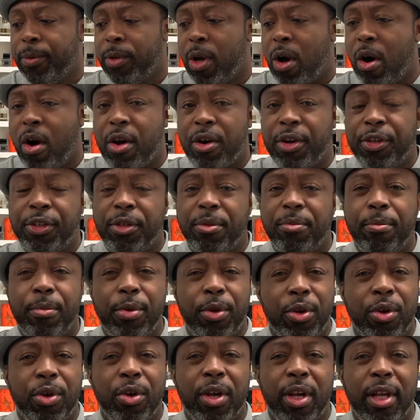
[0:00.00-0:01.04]
Artisan
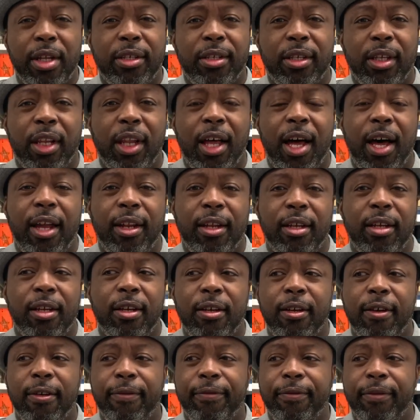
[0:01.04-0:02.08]
Pure gets a lot
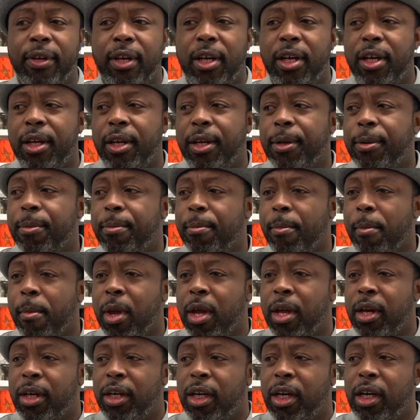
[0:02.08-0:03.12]
of
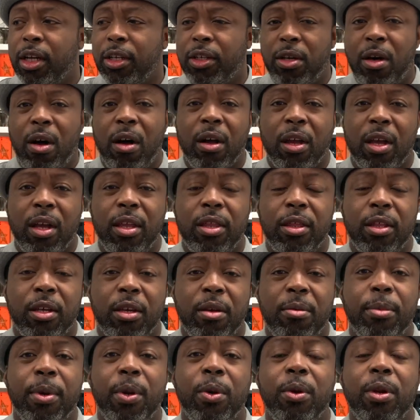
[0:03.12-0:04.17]
talk in the
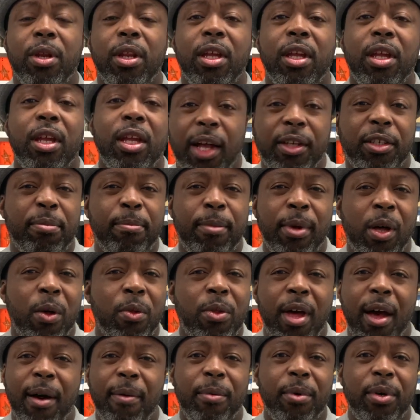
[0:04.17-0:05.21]
community. I
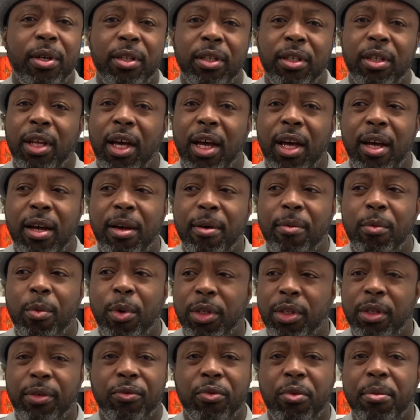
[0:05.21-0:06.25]
smelled that one,
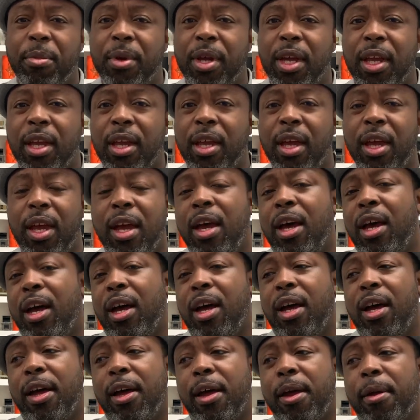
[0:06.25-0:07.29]
wasn't for me.
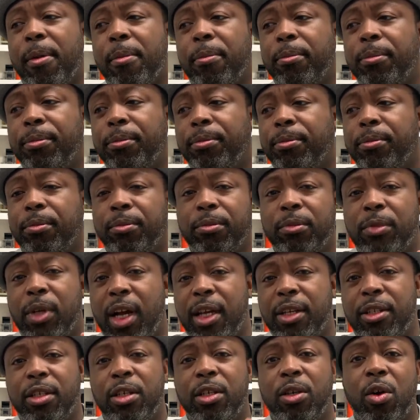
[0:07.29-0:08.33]
I
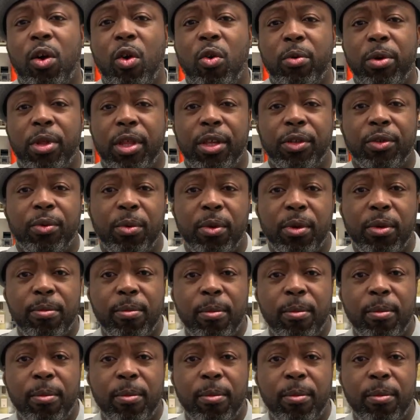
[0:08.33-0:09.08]
still go with this one.